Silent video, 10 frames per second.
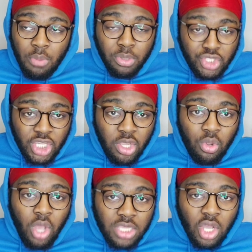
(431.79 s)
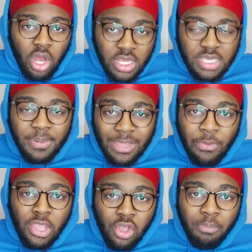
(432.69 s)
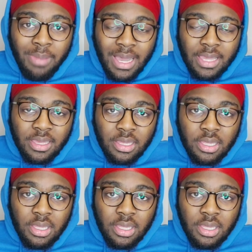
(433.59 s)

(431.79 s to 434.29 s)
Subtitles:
But do you guys honestly believe we can come back?